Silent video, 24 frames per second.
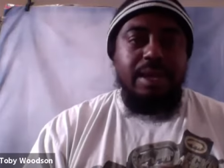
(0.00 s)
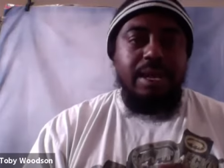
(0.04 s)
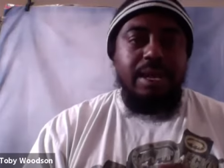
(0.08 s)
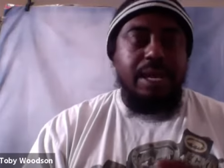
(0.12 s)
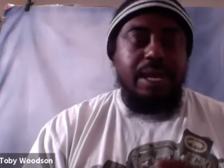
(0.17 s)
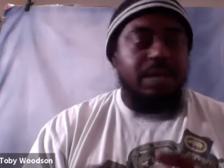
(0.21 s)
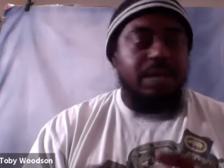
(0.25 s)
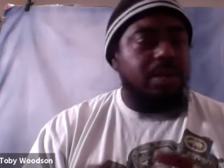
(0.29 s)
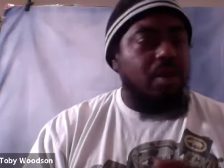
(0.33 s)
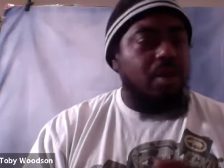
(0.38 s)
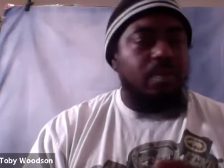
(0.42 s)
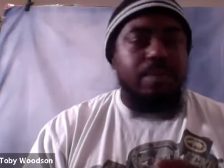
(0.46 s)

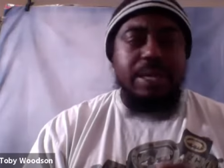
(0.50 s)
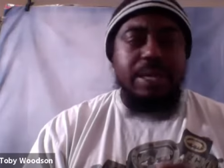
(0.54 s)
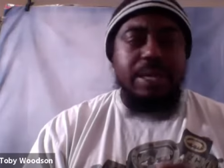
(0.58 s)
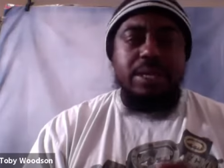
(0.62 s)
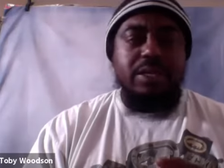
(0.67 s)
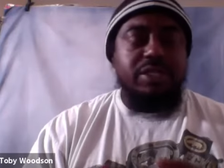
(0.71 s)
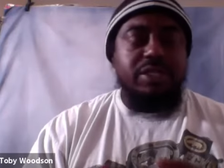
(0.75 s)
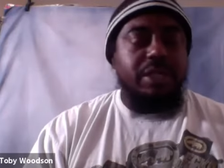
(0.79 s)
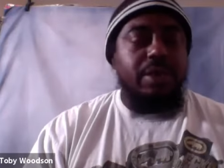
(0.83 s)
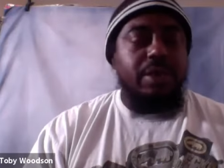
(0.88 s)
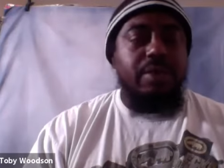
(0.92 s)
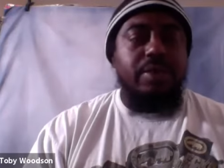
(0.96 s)
And don't be
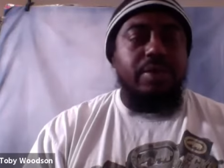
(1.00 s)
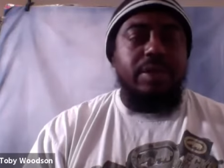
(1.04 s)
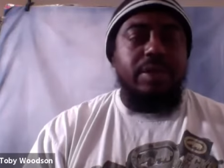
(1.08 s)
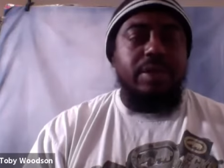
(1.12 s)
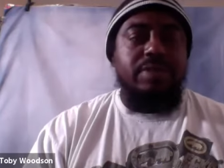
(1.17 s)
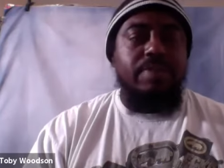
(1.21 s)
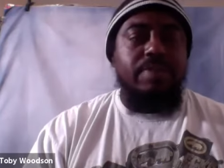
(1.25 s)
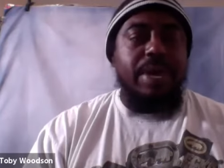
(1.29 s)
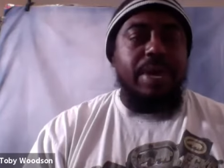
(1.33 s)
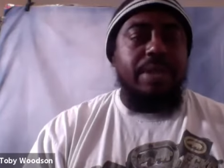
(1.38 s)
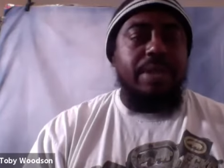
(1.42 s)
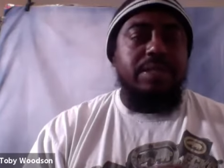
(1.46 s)

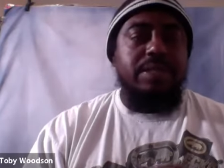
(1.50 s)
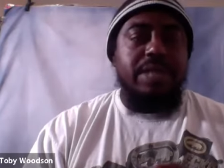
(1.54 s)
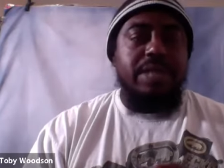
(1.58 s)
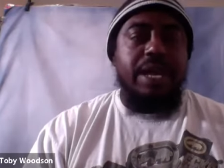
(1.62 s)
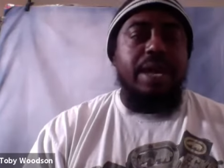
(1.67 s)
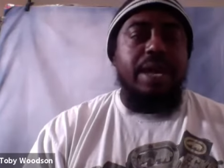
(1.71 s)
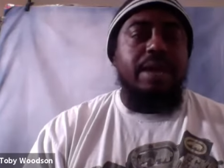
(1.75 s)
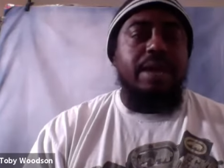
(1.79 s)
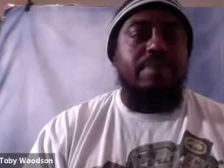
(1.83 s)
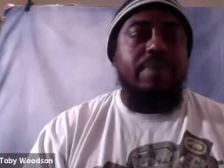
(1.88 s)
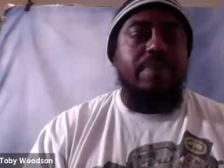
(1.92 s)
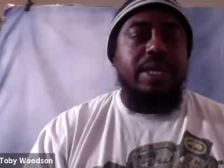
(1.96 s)
discouraged by the
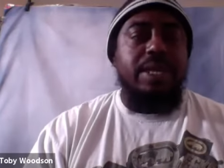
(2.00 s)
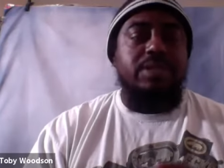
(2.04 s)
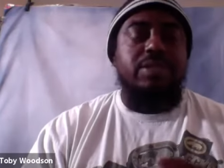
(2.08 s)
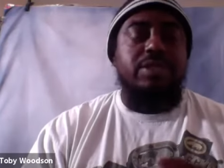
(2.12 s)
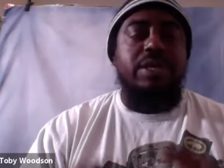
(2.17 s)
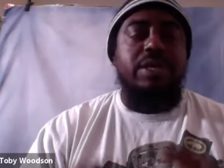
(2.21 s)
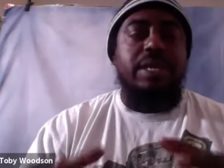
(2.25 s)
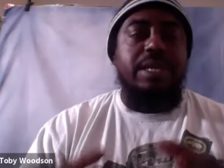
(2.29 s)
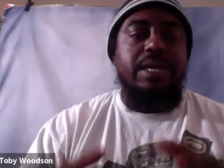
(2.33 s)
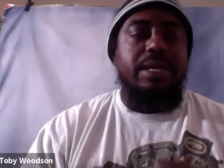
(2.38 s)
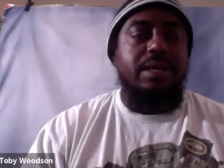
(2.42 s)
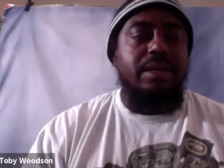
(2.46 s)
time that
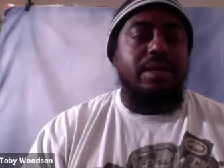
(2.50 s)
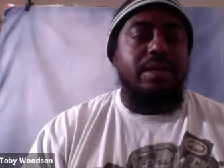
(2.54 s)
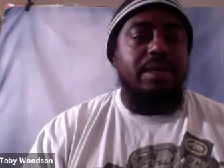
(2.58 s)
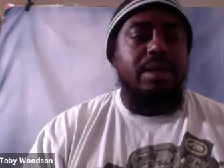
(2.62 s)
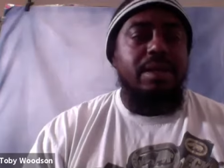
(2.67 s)
you're in,